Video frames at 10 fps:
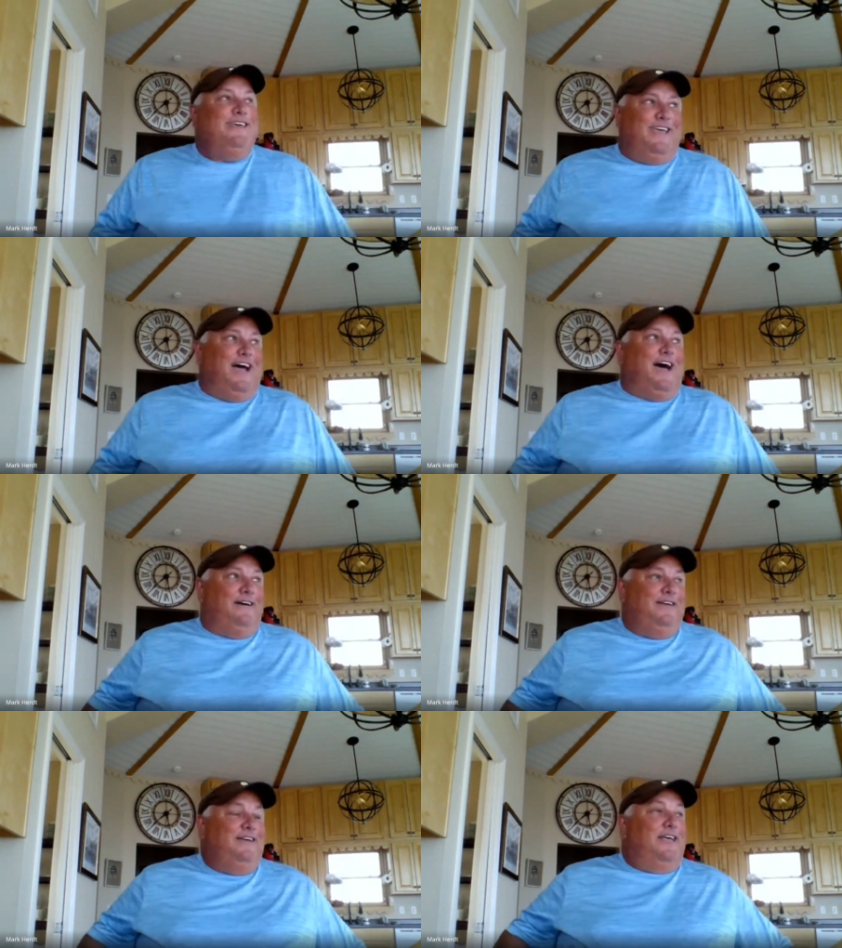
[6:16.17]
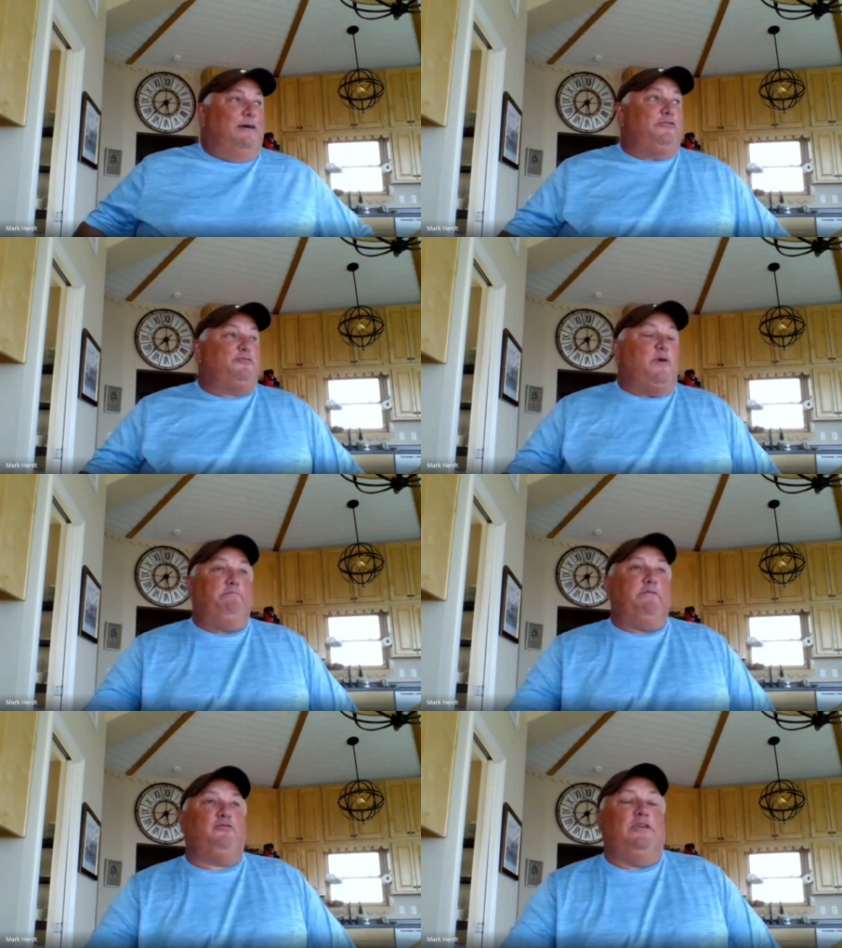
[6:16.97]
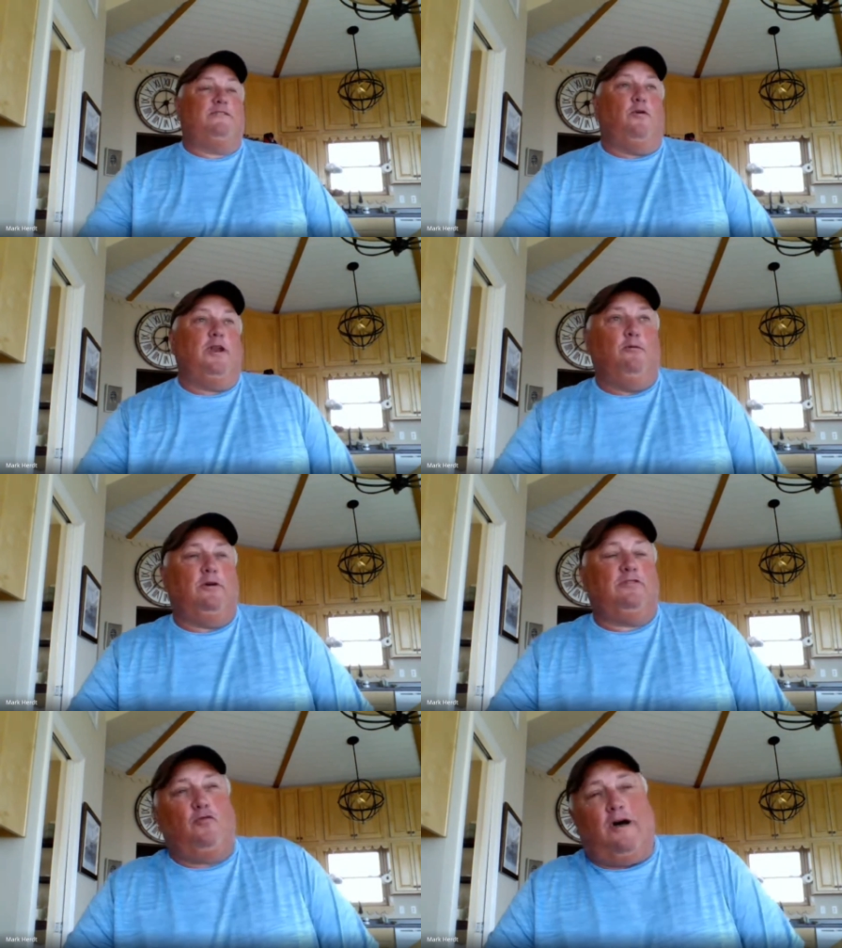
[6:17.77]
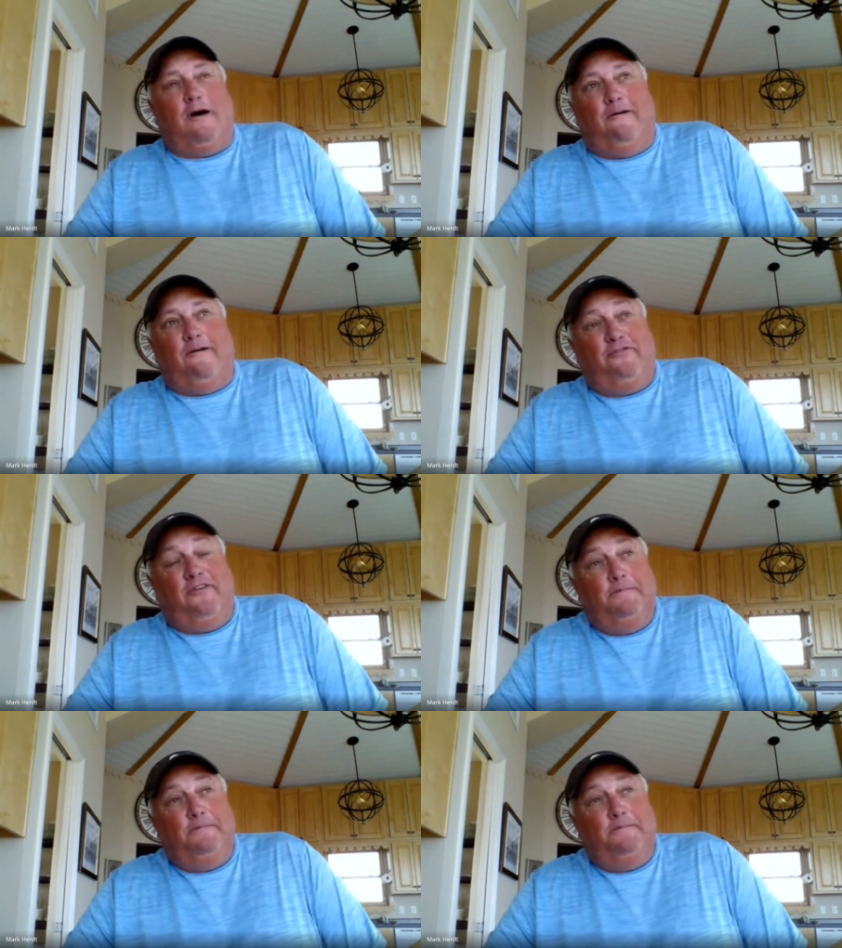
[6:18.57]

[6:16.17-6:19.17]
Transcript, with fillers: yeah, it was right between 2112